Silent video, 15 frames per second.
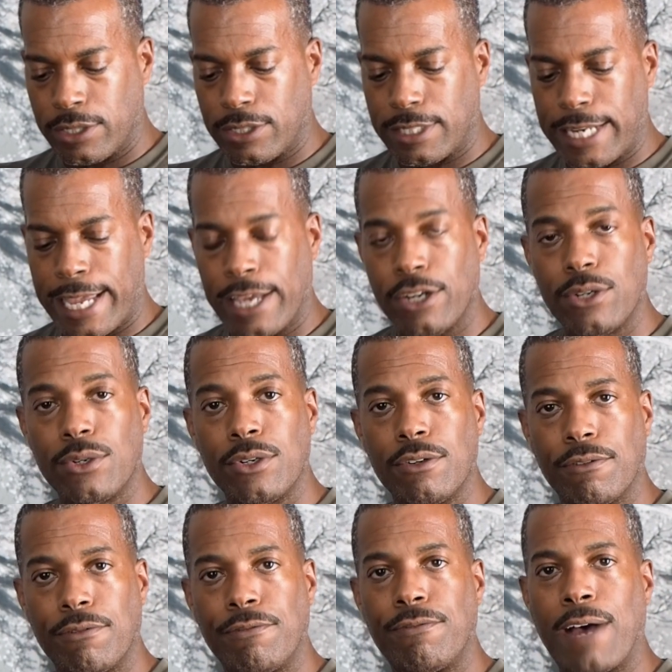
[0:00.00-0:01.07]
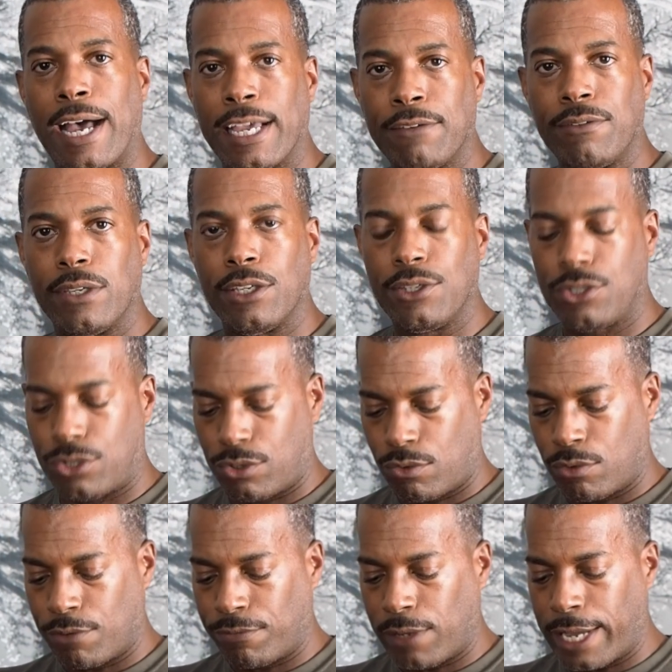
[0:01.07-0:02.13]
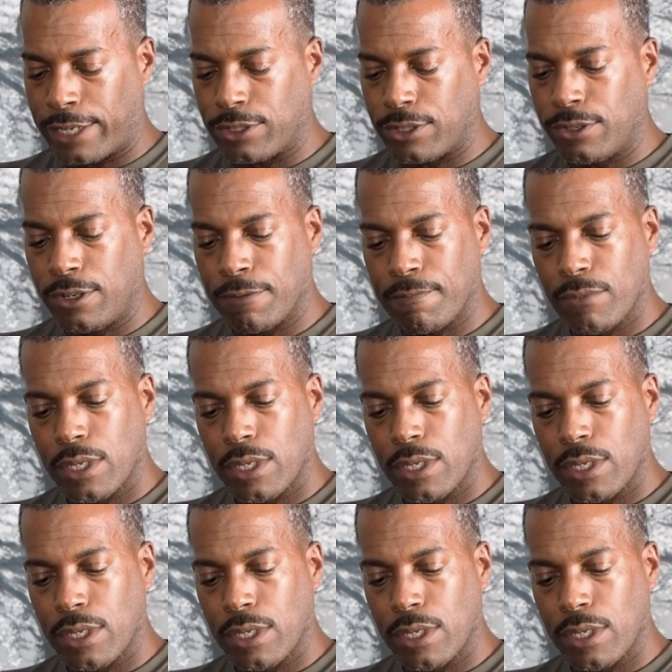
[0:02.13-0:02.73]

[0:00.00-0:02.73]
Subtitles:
standard 5-inch reflector.